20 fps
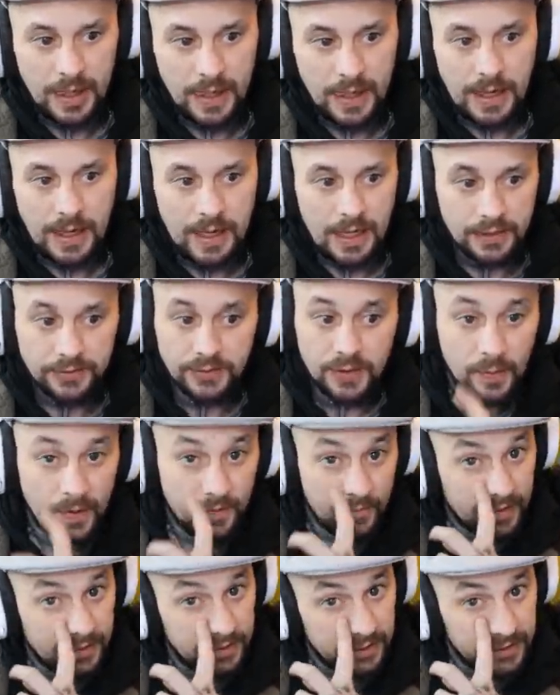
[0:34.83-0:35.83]
So I
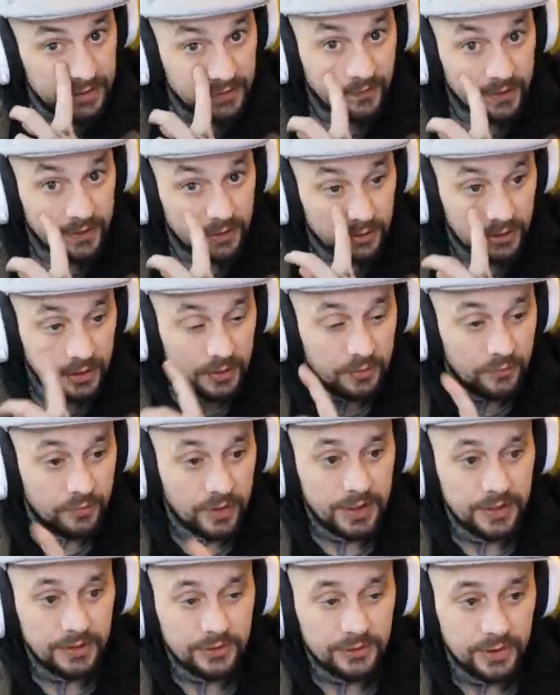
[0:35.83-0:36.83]
went round to this field,
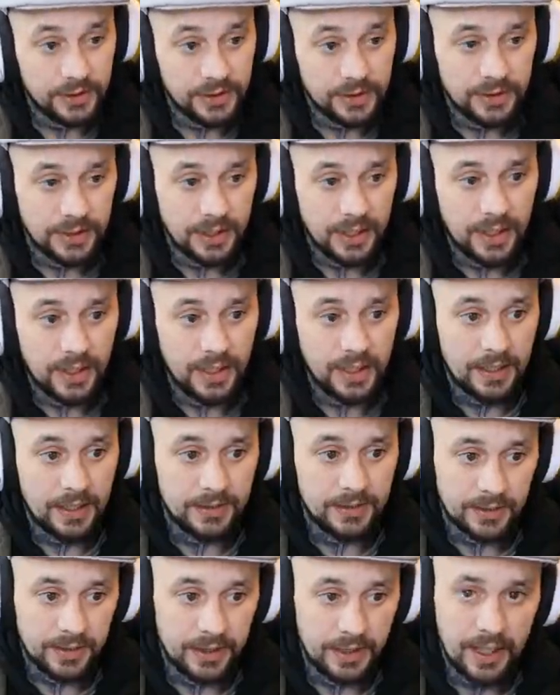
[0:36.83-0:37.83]
round the side,
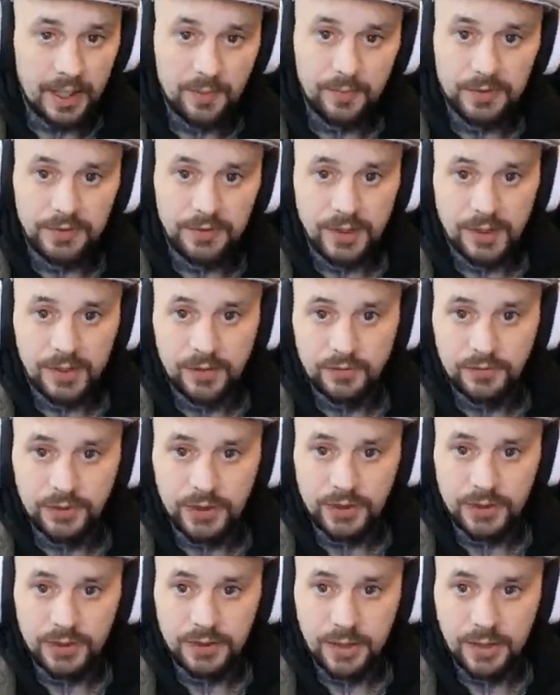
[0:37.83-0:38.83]
and it had potatoes in.